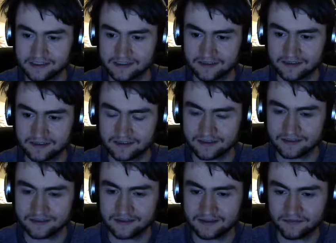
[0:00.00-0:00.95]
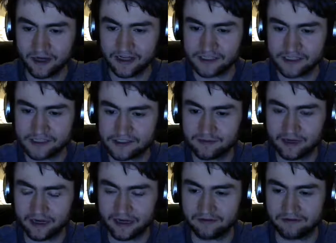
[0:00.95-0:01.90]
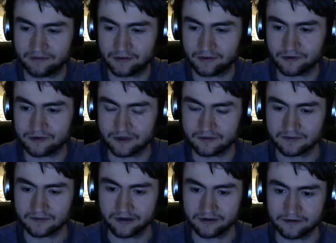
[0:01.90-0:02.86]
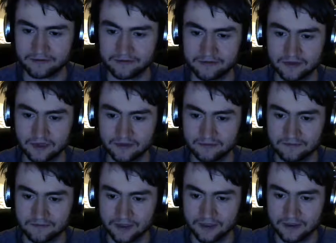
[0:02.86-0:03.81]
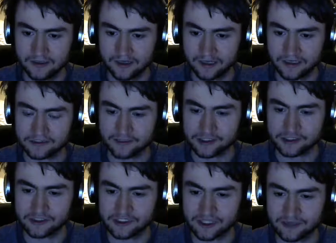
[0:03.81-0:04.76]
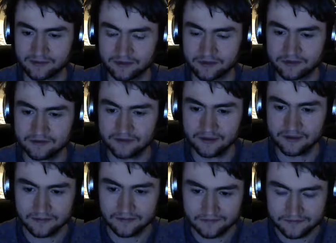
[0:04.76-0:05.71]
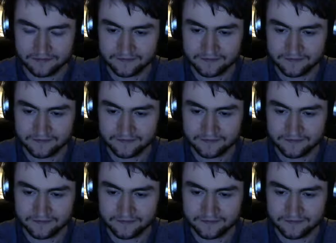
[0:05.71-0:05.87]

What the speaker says: your guys' different ideas you might have for, I don't know, I guess your mission statement or.